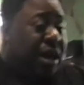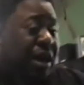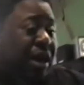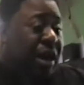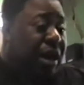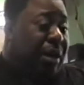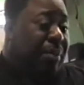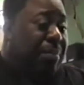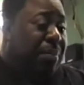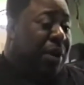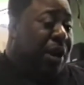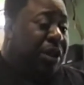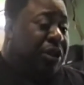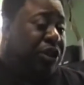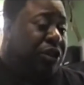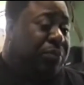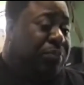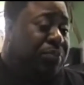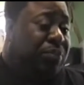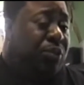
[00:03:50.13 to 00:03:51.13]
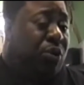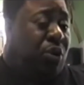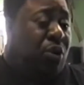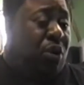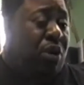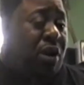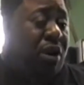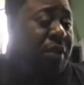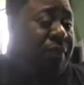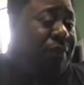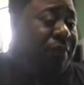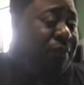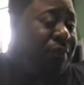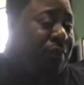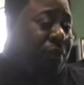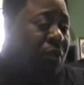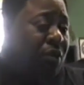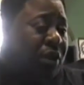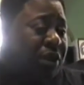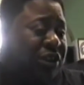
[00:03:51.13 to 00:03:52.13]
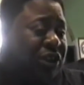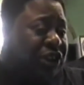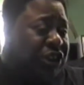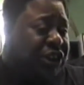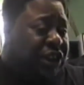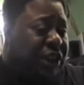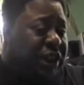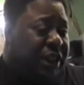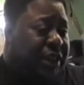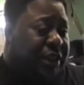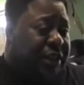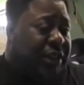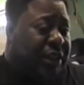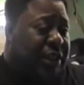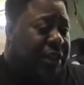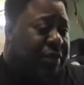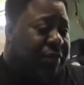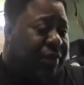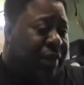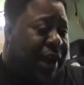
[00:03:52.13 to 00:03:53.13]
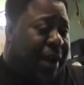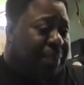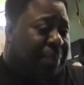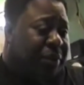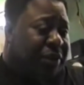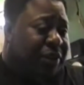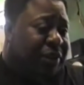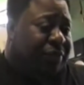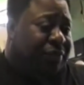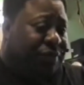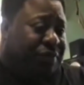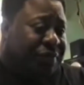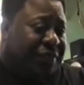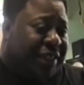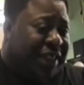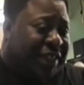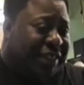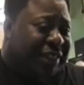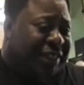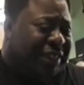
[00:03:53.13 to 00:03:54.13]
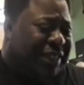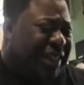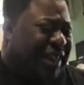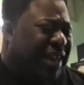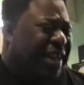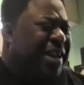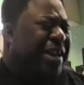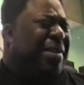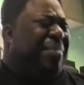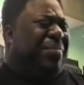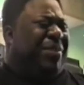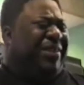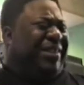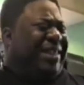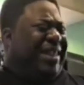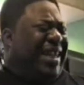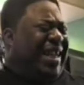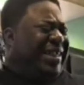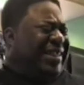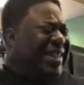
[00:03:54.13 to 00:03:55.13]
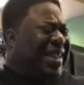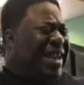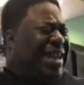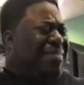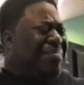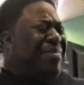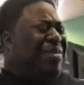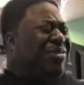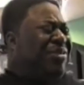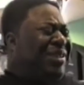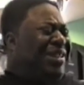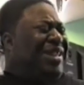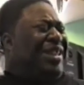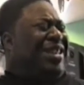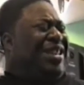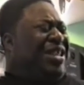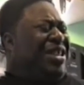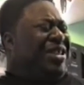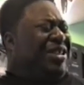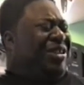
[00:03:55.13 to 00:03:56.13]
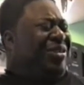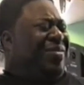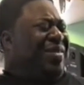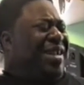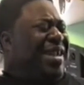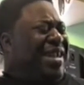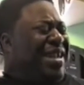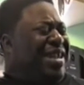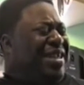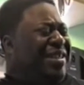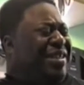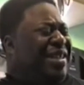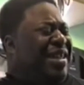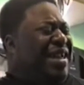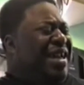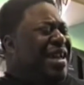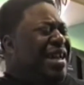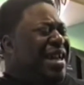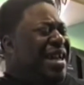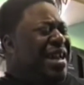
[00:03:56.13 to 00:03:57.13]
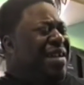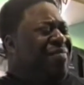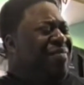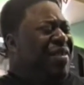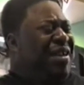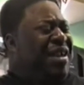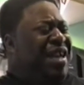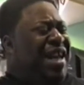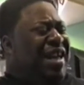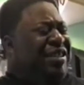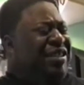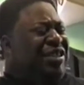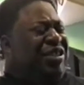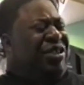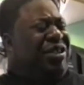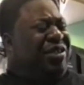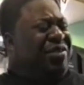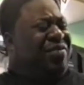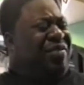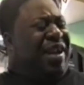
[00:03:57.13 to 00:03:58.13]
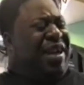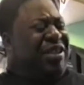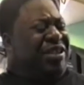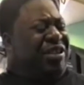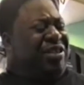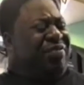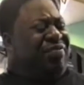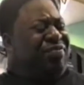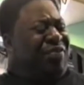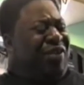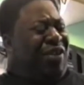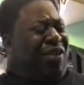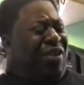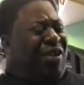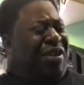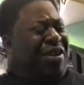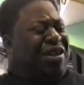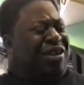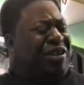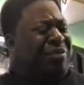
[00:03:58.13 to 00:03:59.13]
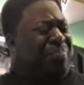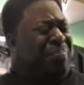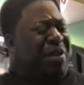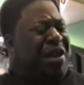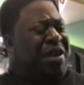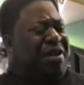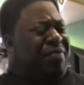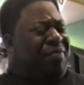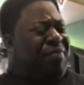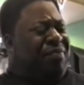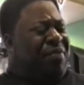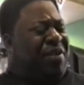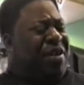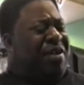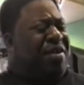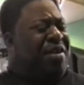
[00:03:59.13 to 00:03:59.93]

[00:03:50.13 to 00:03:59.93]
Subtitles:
are much more fortunate than the rappers of yesterday. But see, that's how the music industry is. Every next generation of artists benefit